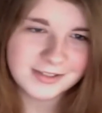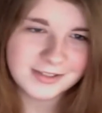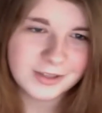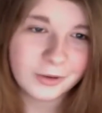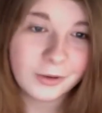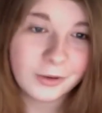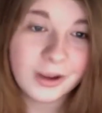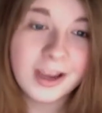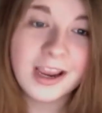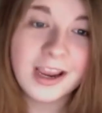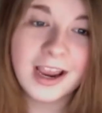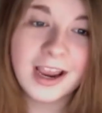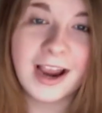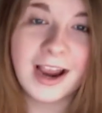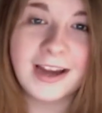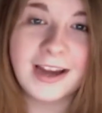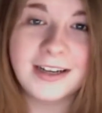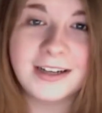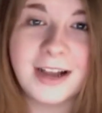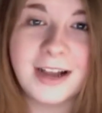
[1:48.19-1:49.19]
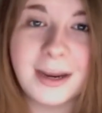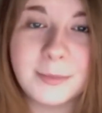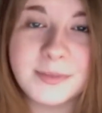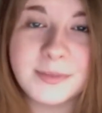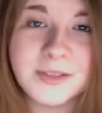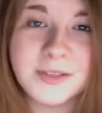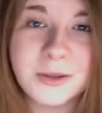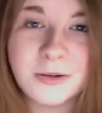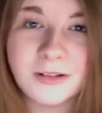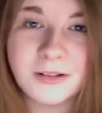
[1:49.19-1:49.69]
So I'm
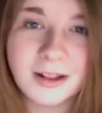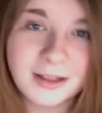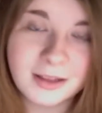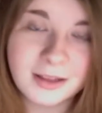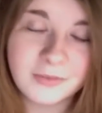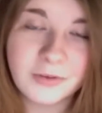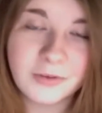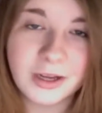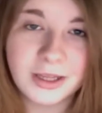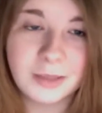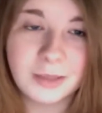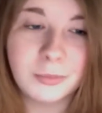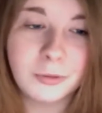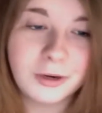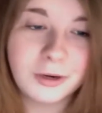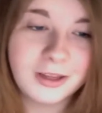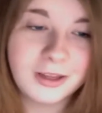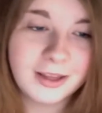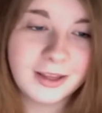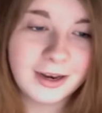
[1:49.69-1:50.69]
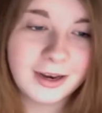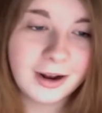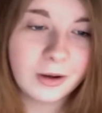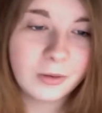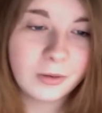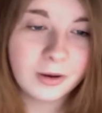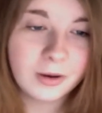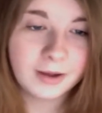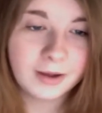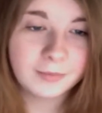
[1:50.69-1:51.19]
so glad they finally pointed that
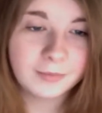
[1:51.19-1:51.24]
out.